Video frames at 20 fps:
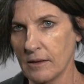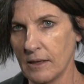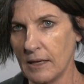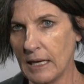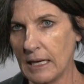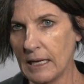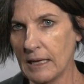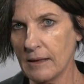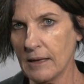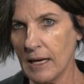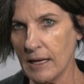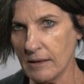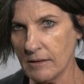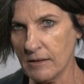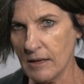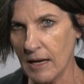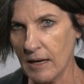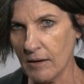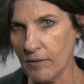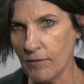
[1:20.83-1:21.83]
getting that
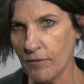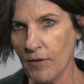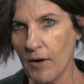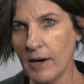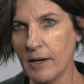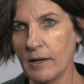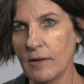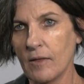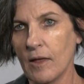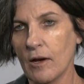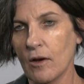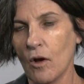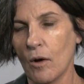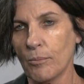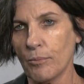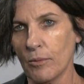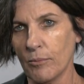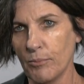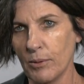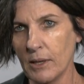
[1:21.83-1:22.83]
done, finding that
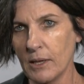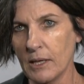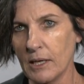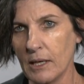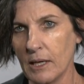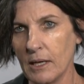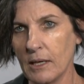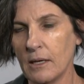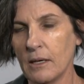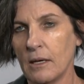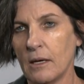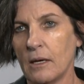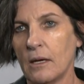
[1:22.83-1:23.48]
comparability,